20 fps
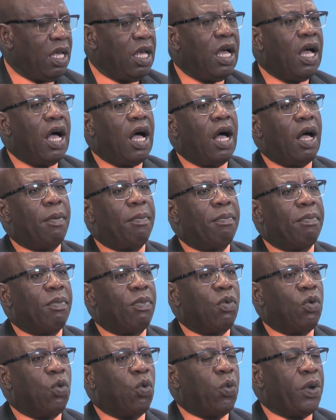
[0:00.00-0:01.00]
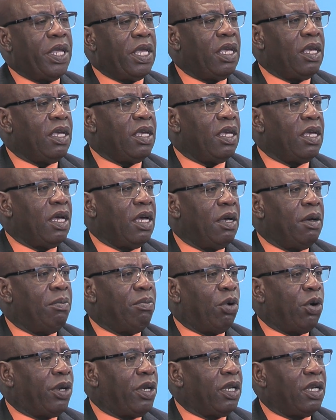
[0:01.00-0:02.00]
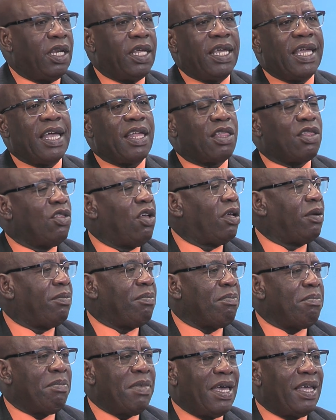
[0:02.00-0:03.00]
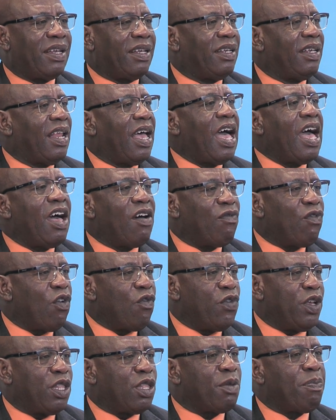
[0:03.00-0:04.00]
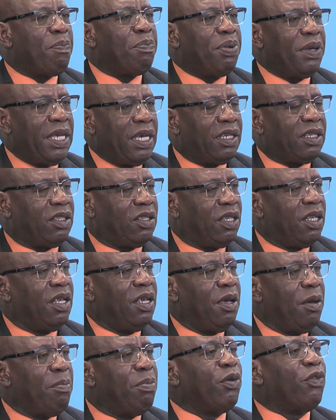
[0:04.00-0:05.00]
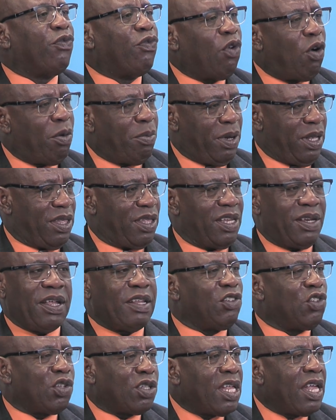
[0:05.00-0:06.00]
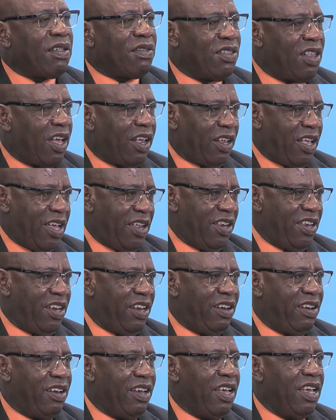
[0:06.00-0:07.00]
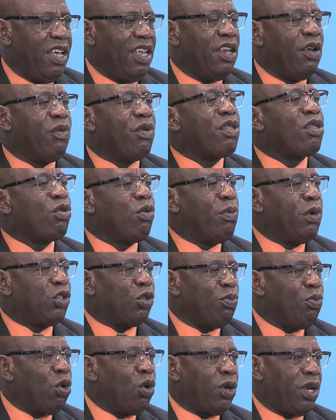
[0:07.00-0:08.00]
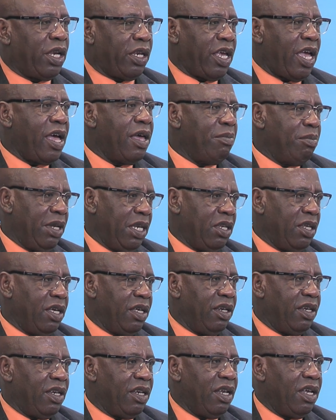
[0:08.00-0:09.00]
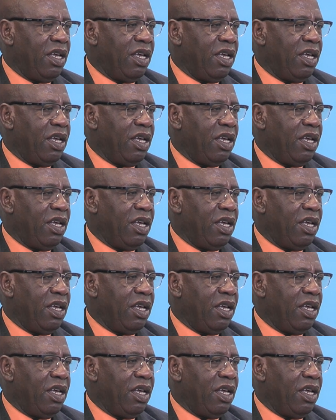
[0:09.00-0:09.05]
Yes. Um, we, Bordelais has not met half of its peaked performance. It just has not gotten there. Right. There is so much more that can be done.